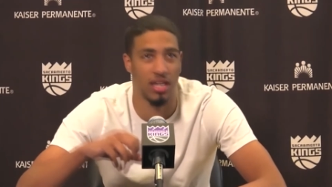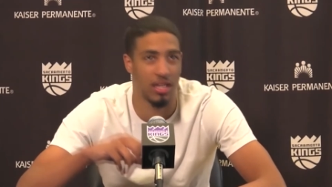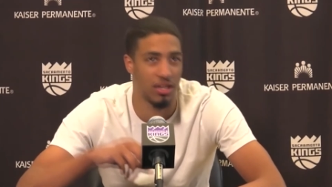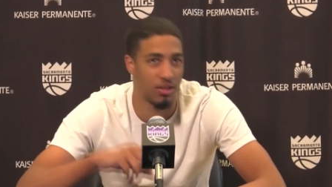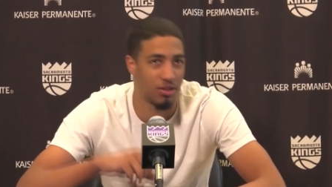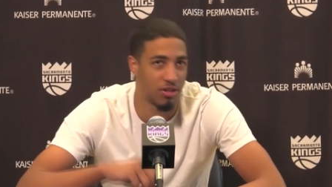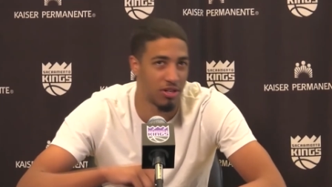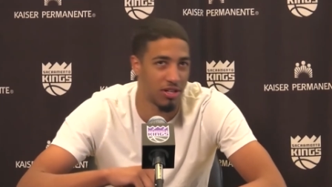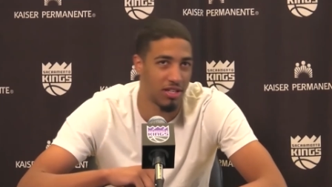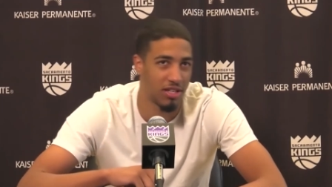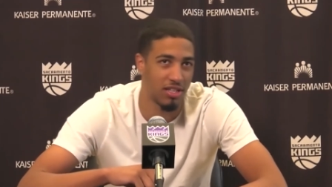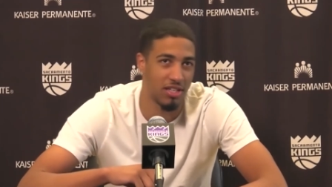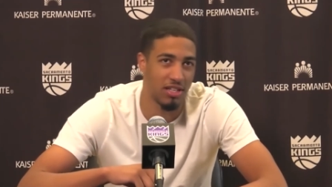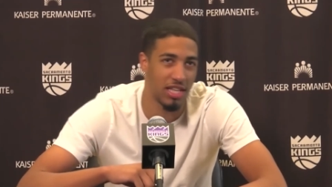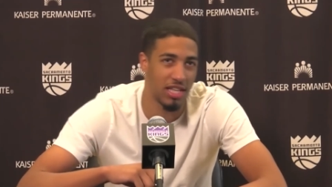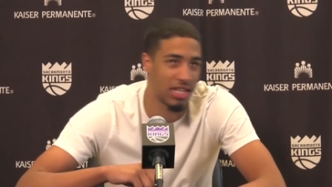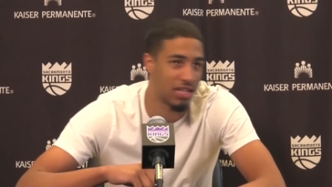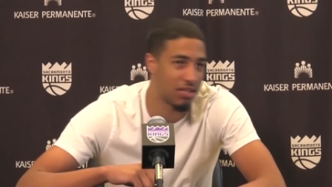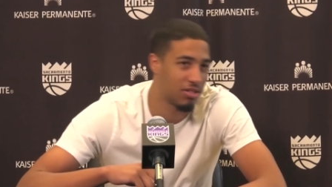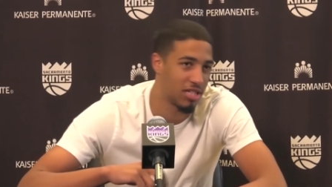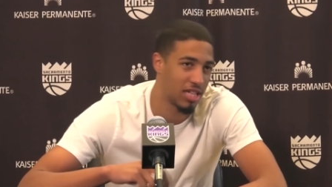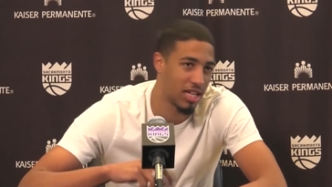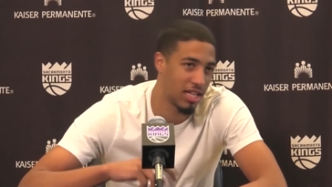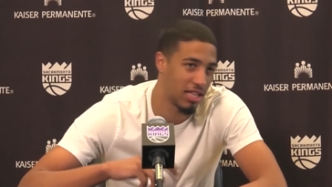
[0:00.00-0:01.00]
You could,
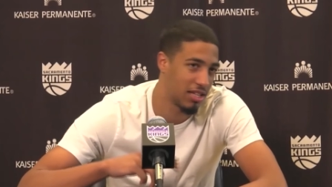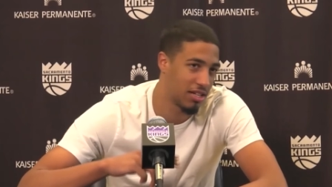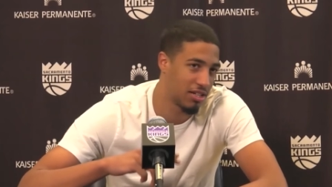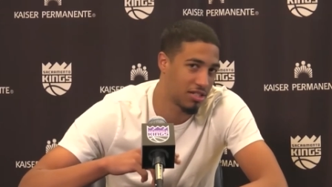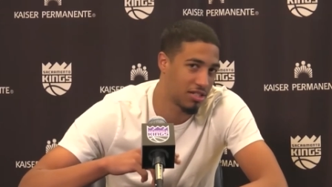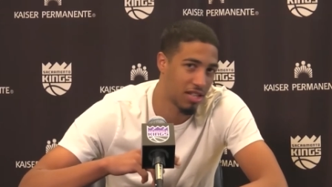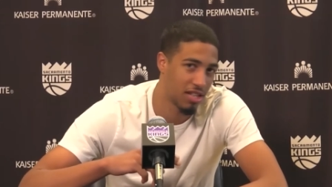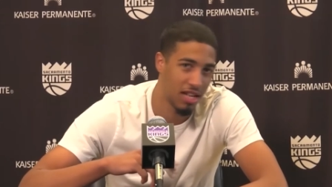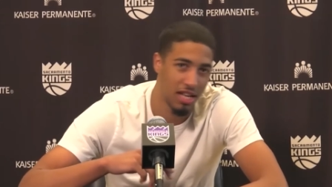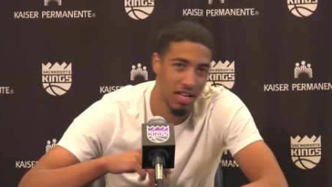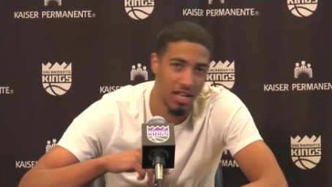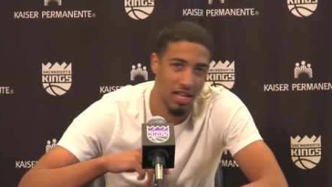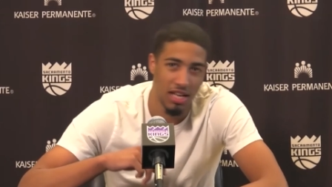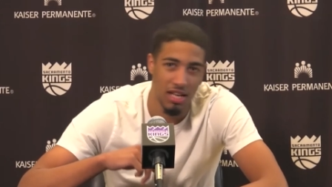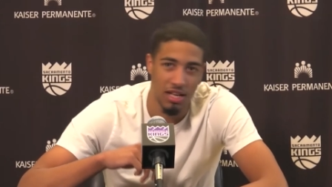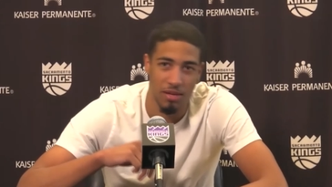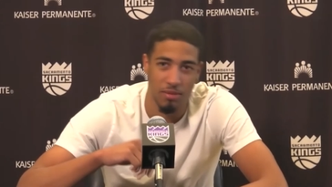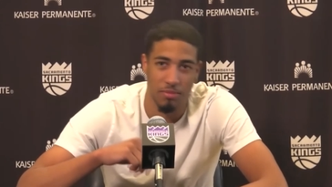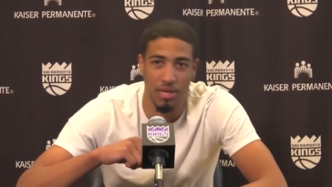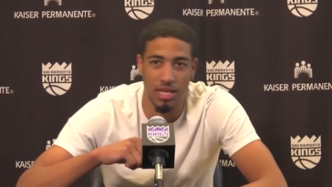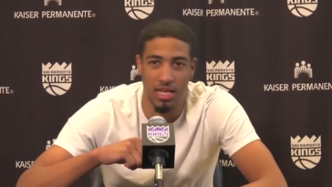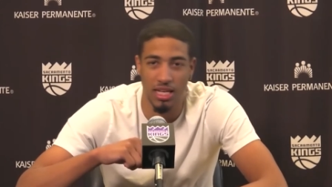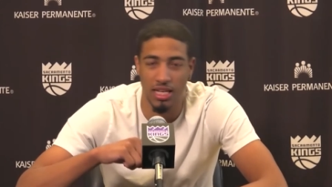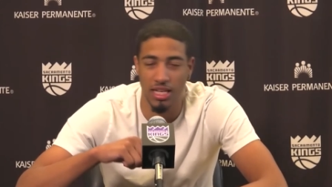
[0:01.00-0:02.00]
like you said, there's
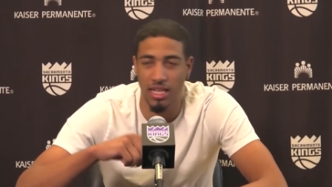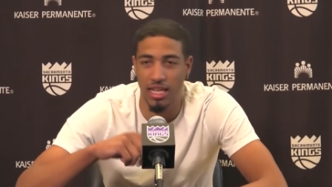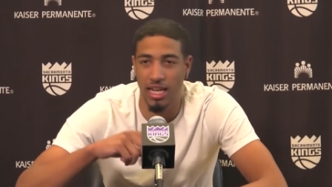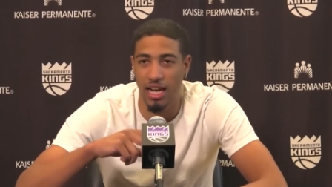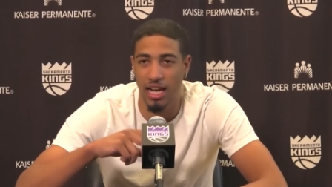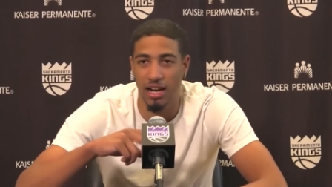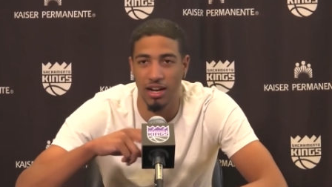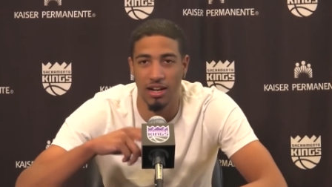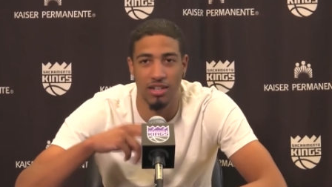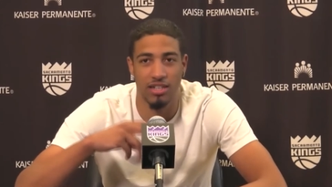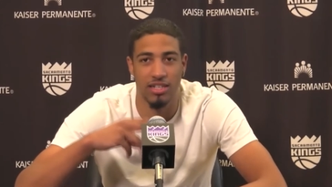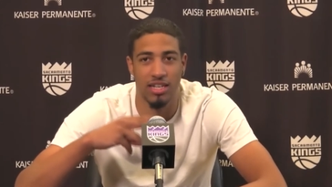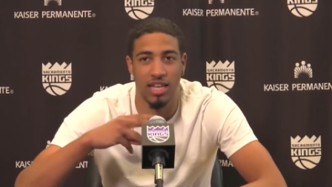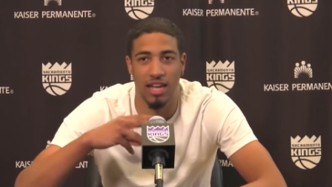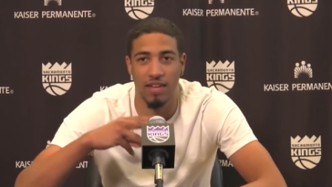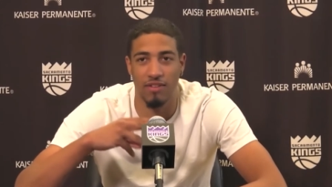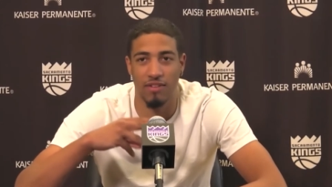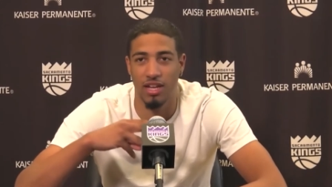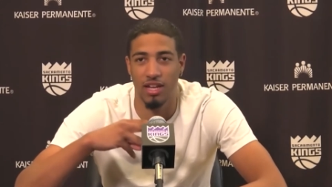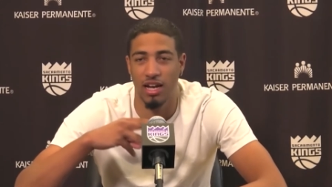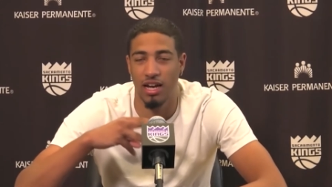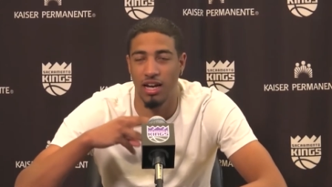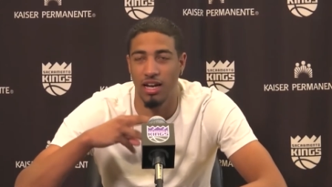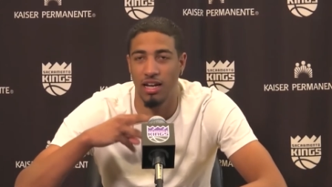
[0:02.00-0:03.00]
me, De'Aaron,
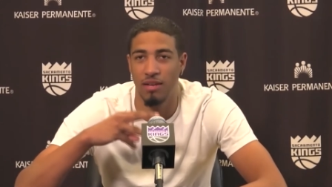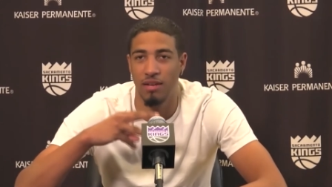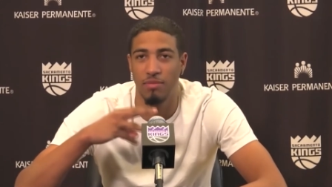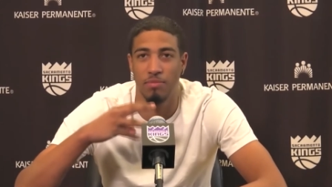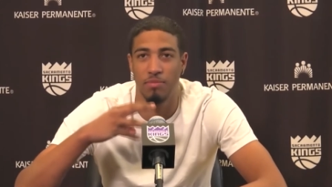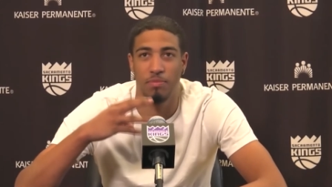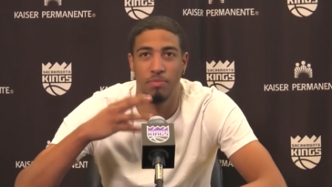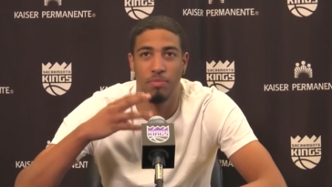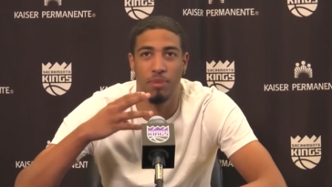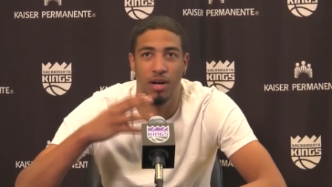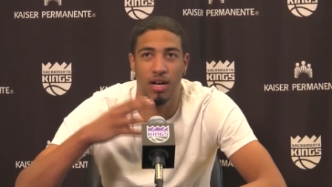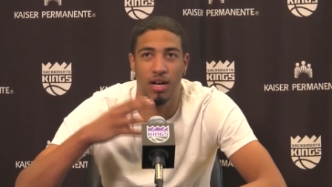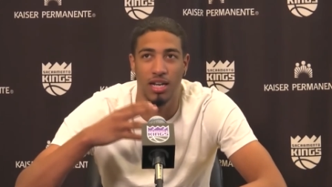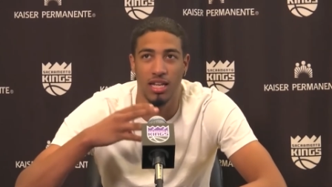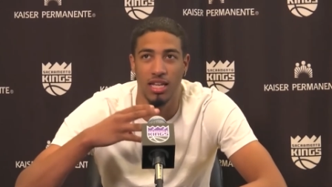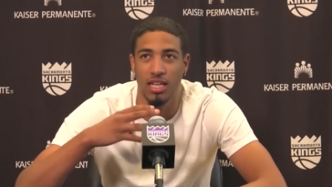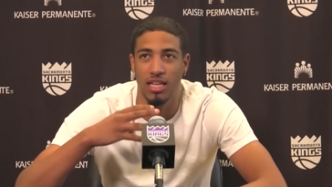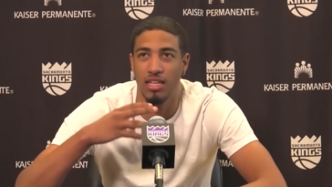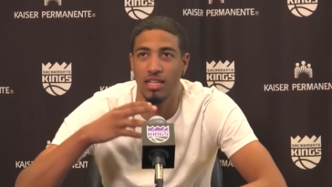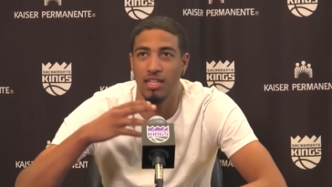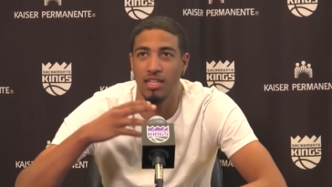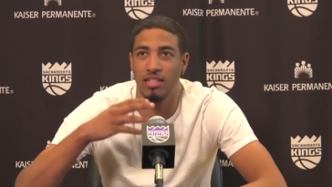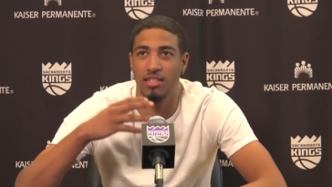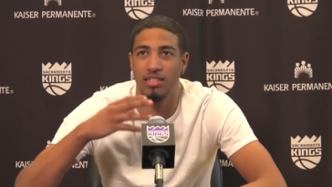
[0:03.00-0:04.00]
Davion,
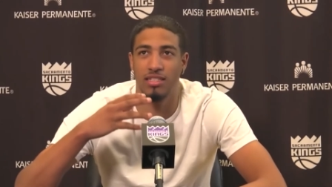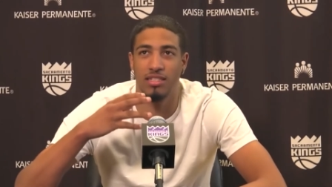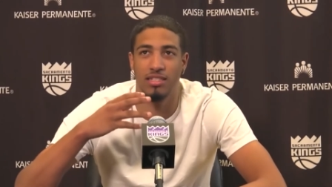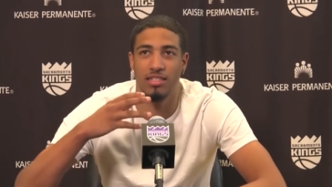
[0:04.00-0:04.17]
Buddy,